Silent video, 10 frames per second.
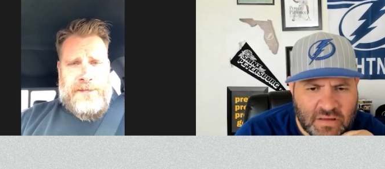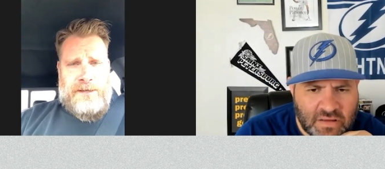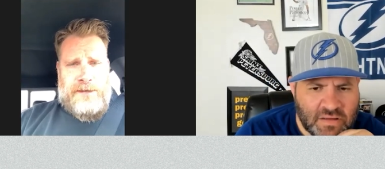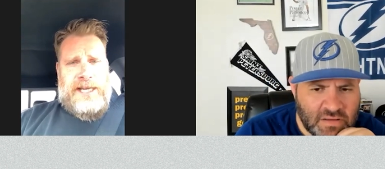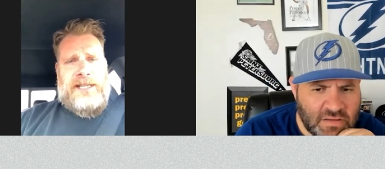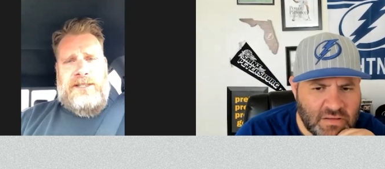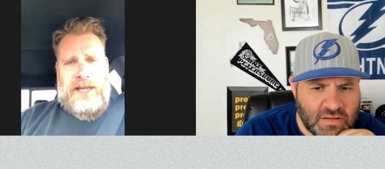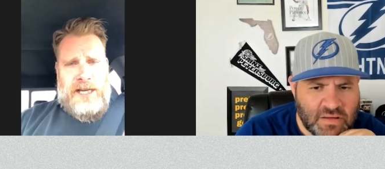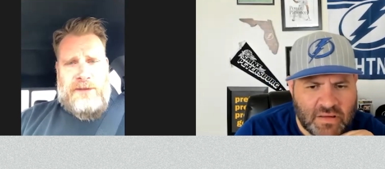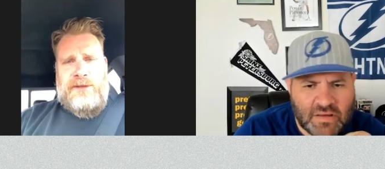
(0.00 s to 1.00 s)
Speaker 1: you know, what kind of
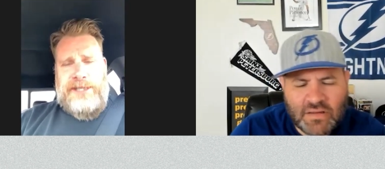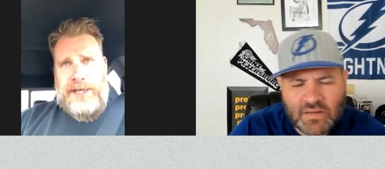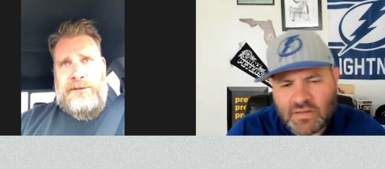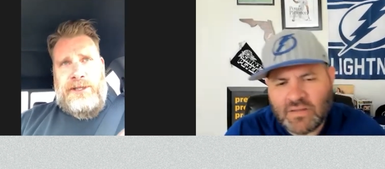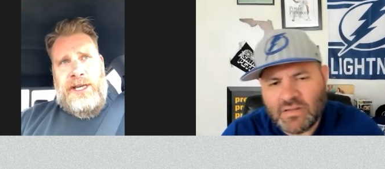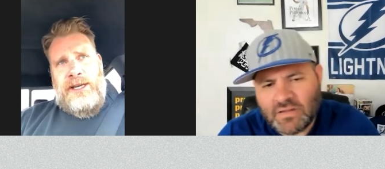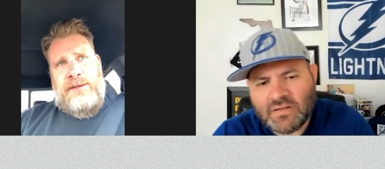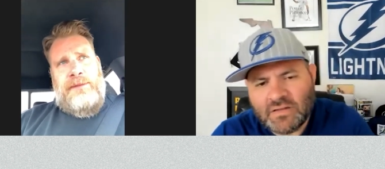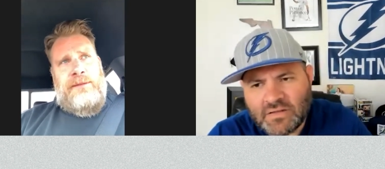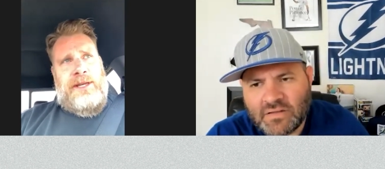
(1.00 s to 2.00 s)
talk was that I was going
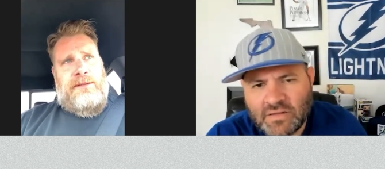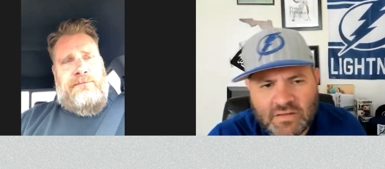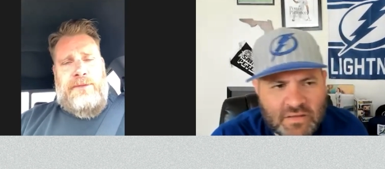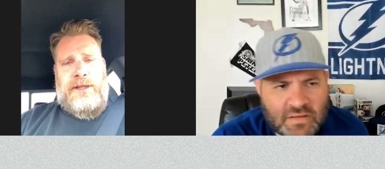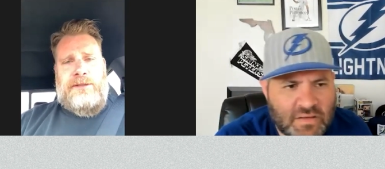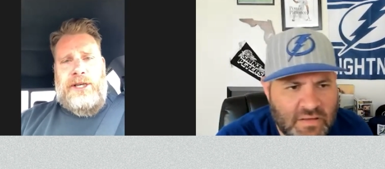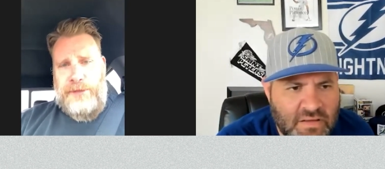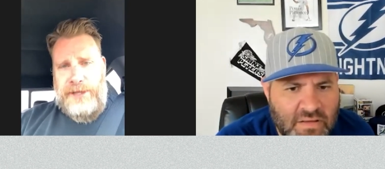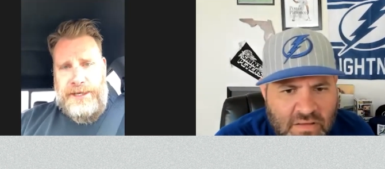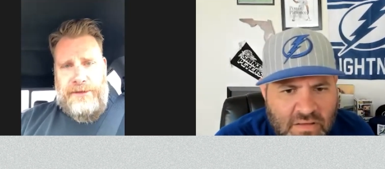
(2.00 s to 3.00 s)

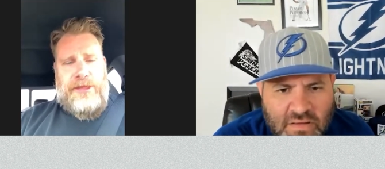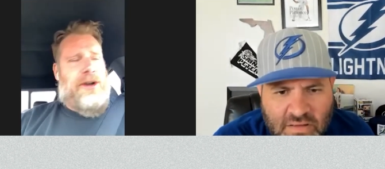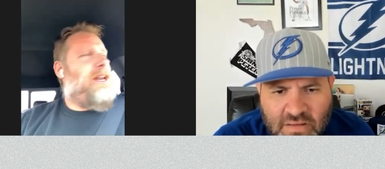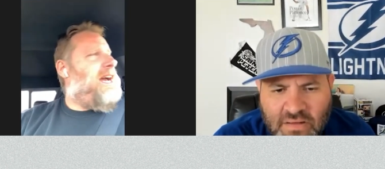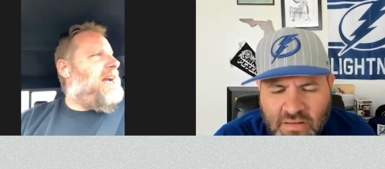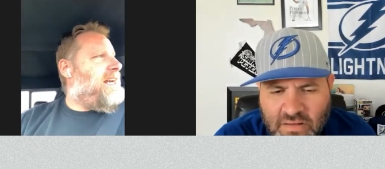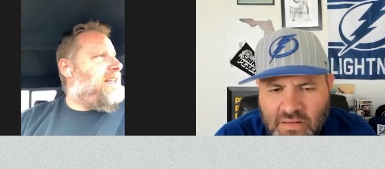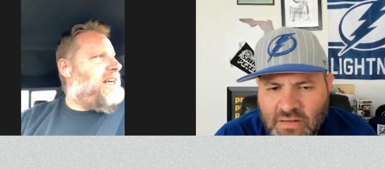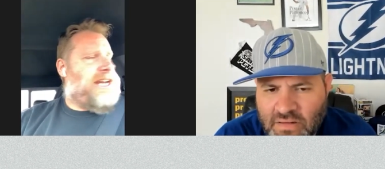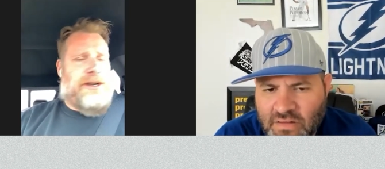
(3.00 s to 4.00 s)
to play on the third
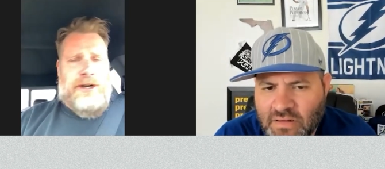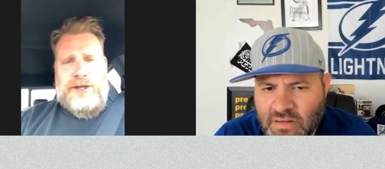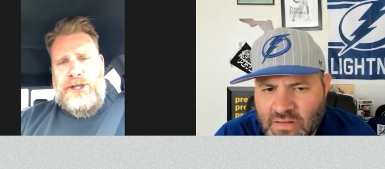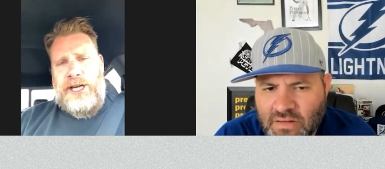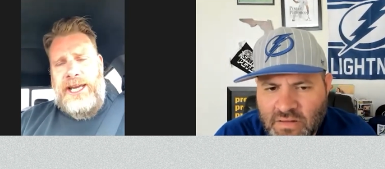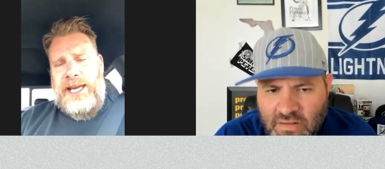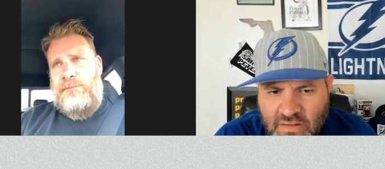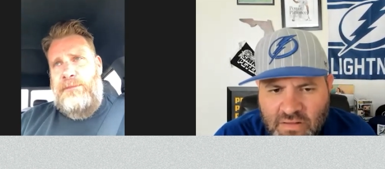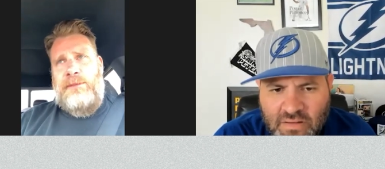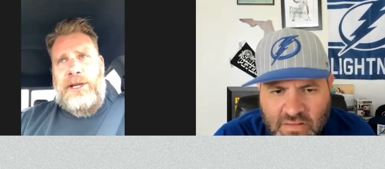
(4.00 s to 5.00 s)
line, and then I got hurt in training
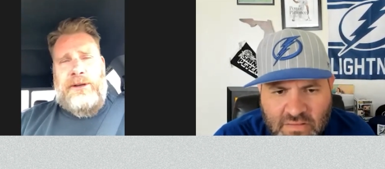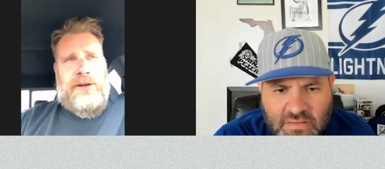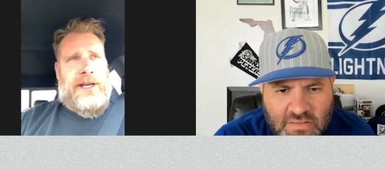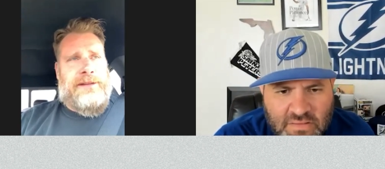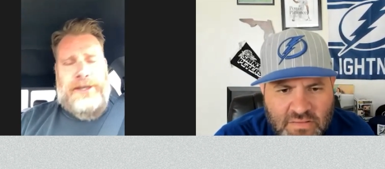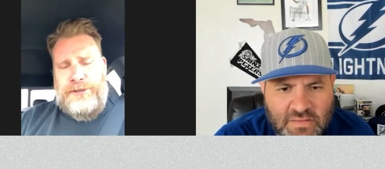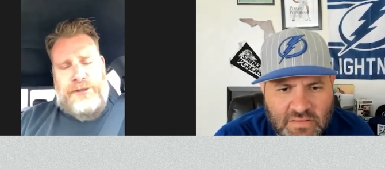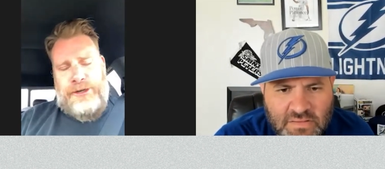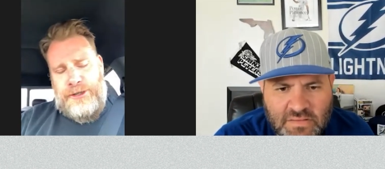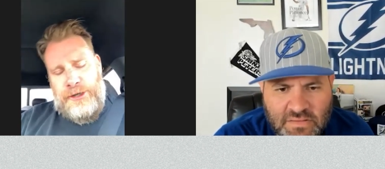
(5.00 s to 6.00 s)
camp, pulled my groin, and long
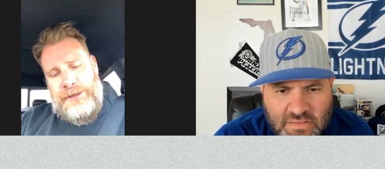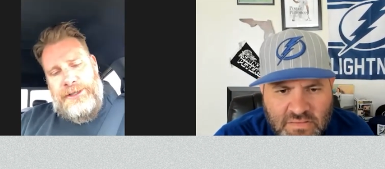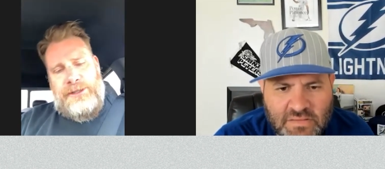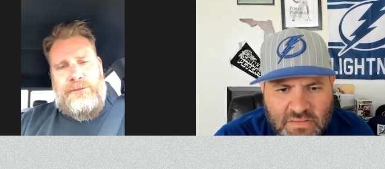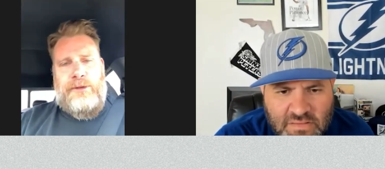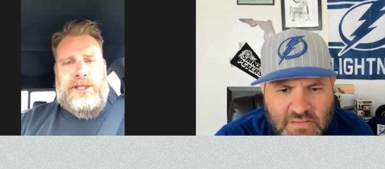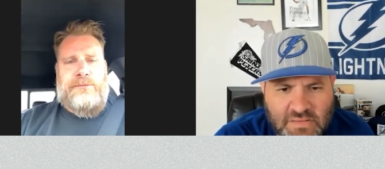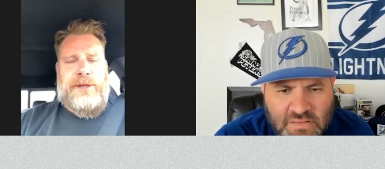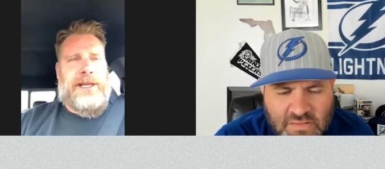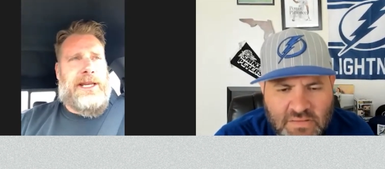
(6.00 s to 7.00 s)
story short, just
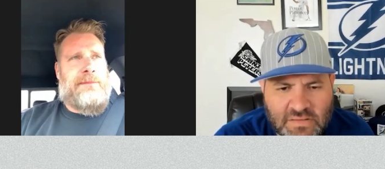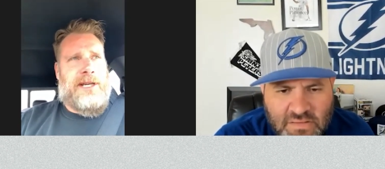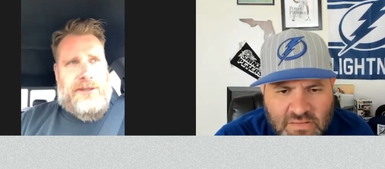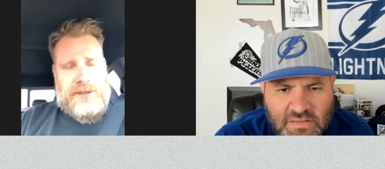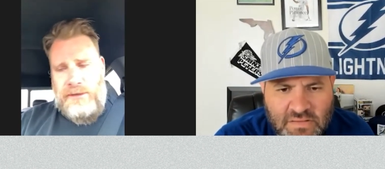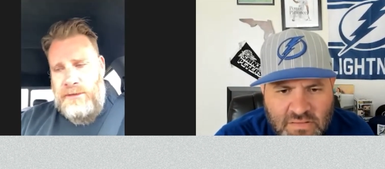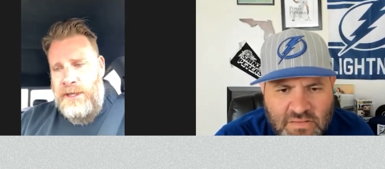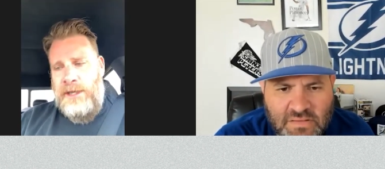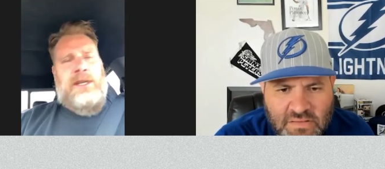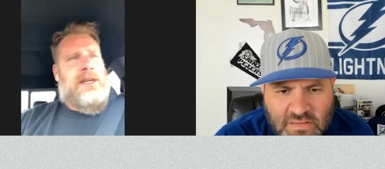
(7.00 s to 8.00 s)
wasn't playing that much. So,
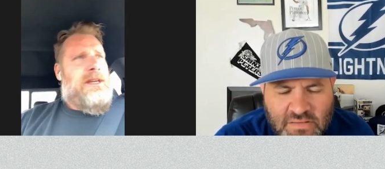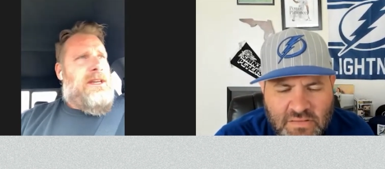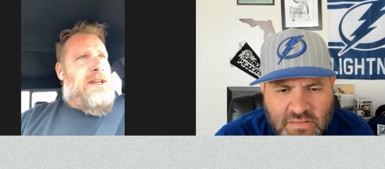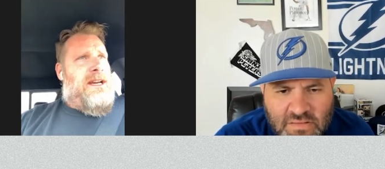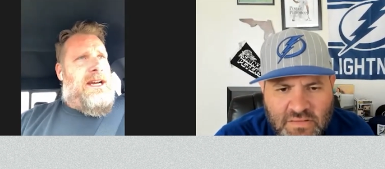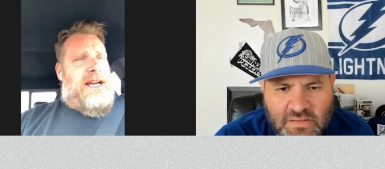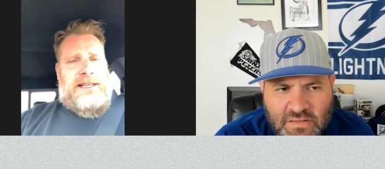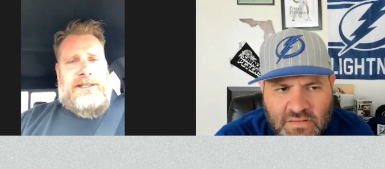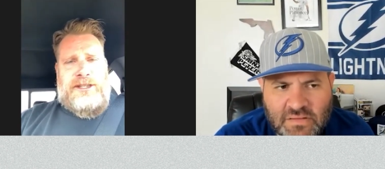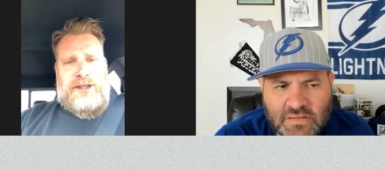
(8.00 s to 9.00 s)

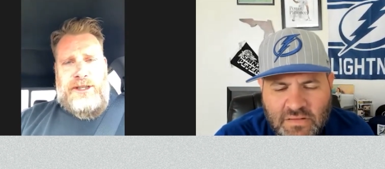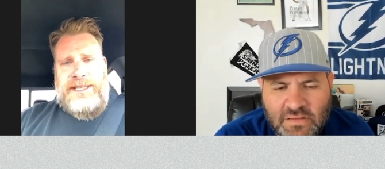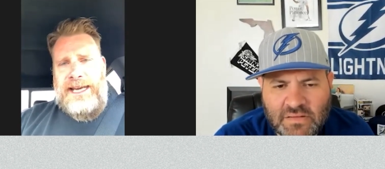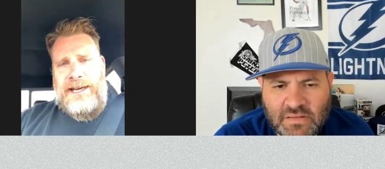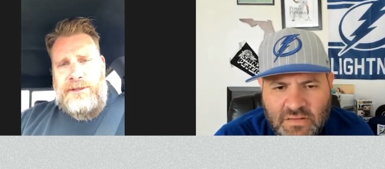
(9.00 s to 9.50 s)
I just looked at